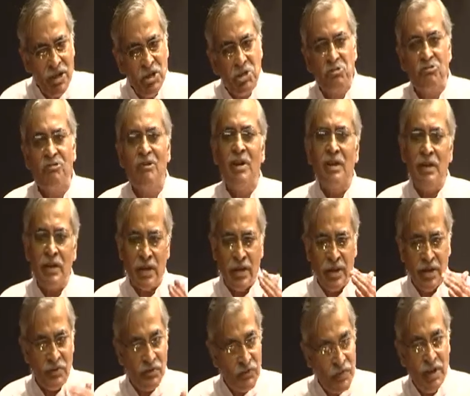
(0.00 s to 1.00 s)
in Sri Lanka
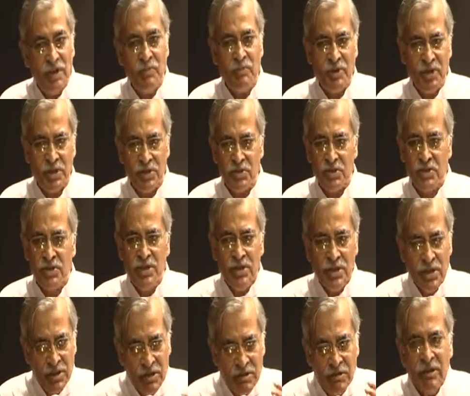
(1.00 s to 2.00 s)
and Philippines,
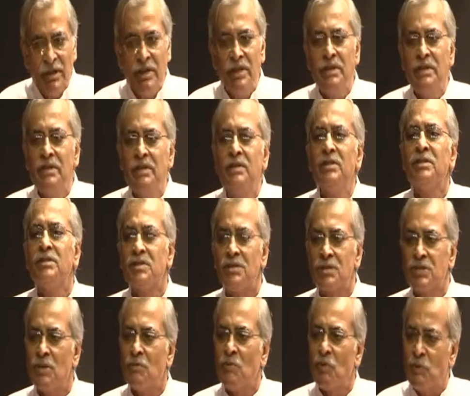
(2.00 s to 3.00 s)
he really did
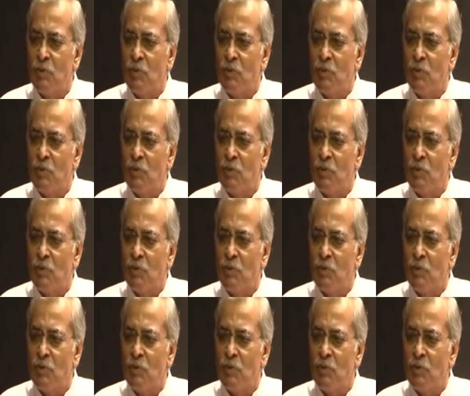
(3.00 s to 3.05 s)
some